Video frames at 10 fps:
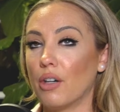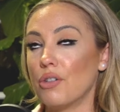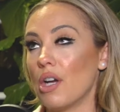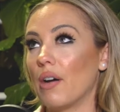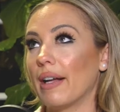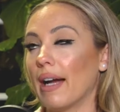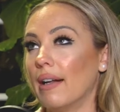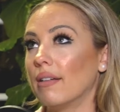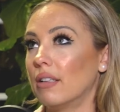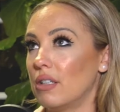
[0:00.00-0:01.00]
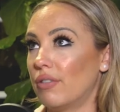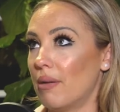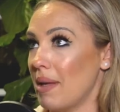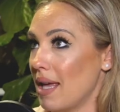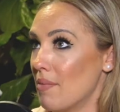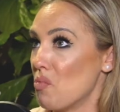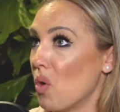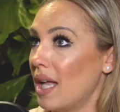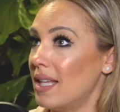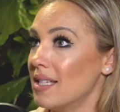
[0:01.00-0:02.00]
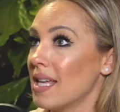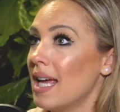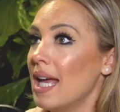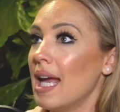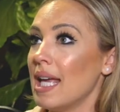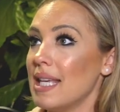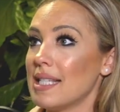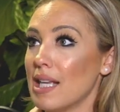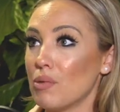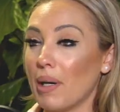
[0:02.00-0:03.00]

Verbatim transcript: Groeschel, I kind of learned from him, was he says